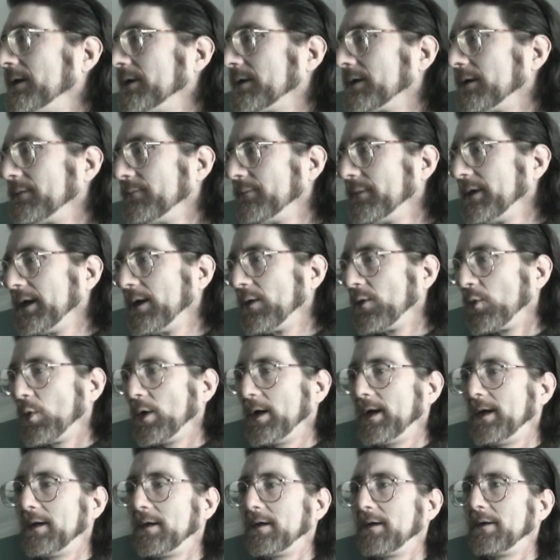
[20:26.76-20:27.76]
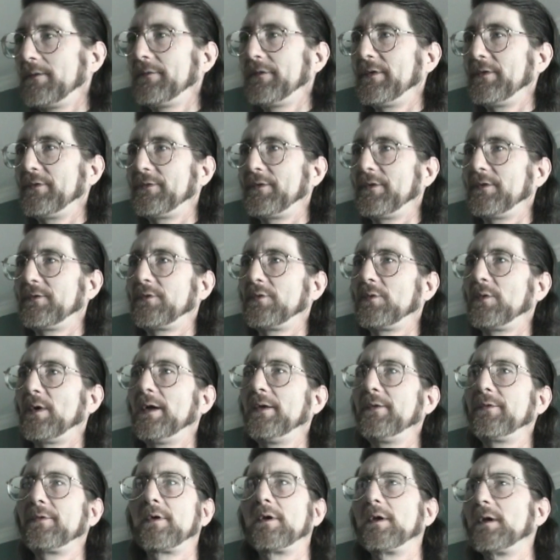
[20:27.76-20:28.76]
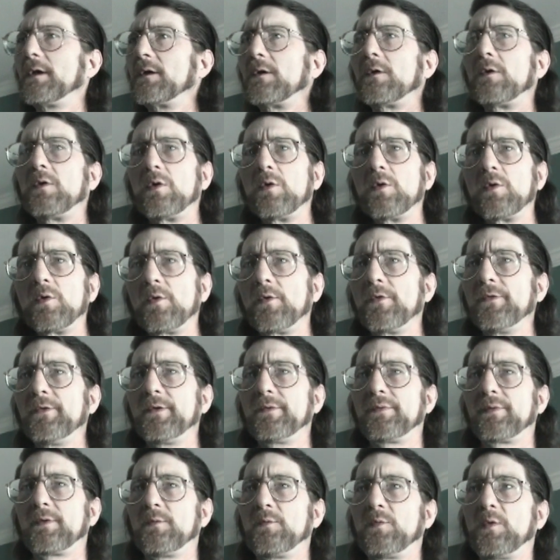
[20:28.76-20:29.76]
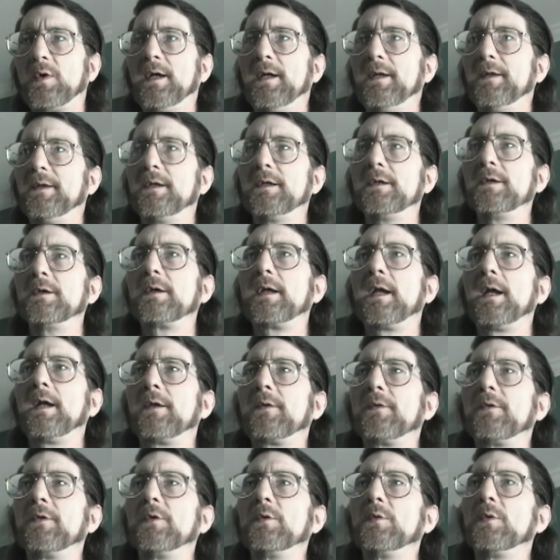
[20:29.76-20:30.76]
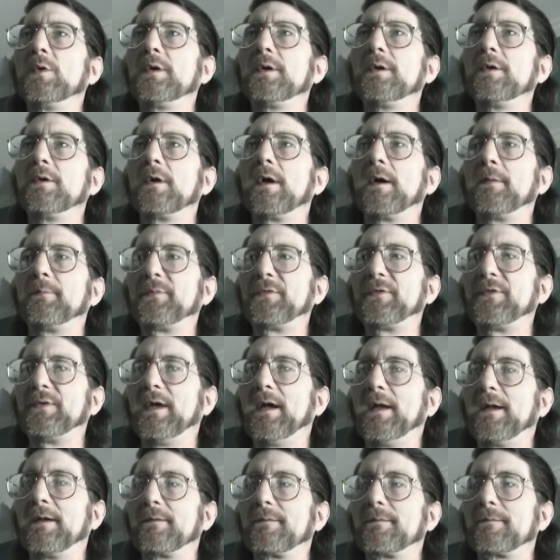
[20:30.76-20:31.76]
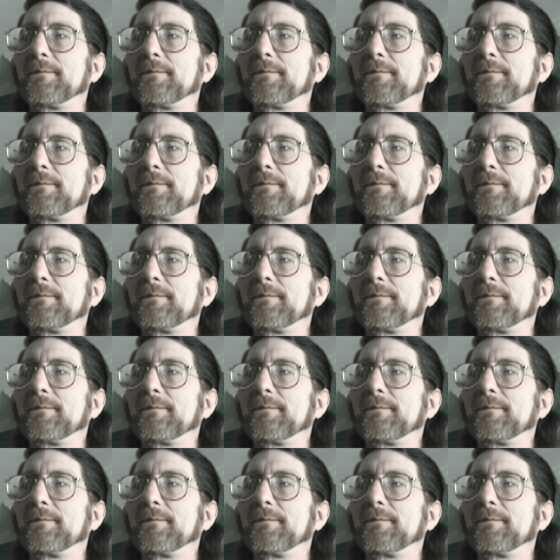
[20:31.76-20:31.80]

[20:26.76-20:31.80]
can be aware of the situation in a whole different way that you can't do when you're upset.